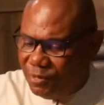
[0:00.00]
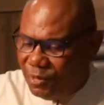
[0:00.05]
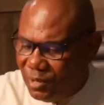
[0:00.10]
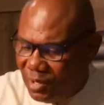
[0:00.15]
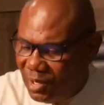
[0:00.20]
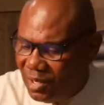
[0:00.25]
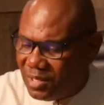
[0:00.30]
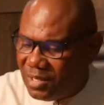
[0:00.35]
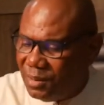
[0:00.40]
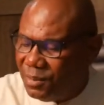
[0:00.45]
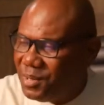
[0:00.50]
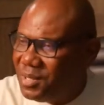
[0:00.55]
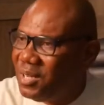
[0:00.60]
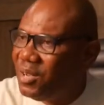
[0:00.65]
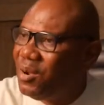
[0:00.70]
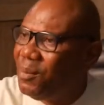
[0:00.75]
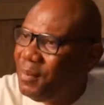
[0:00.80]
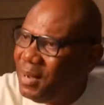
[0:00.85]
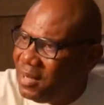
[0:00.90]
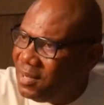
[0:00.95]
food on your table, say,
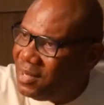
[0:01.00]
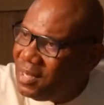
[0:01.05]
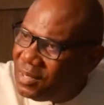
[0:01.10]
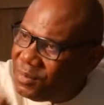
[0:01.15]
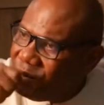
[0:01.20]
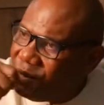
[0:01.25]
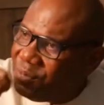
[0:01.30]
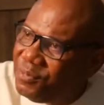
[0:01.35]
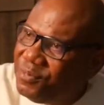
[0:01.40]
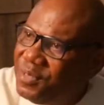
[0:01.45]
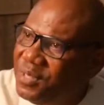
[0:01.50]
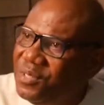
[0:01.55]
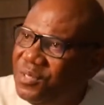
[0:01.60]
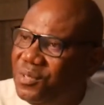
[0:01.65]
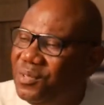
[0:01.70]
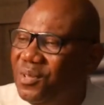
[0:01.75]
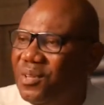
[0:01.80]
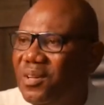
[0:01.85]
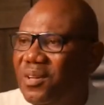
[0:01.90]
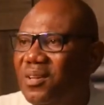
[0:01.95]
come and let me feed you.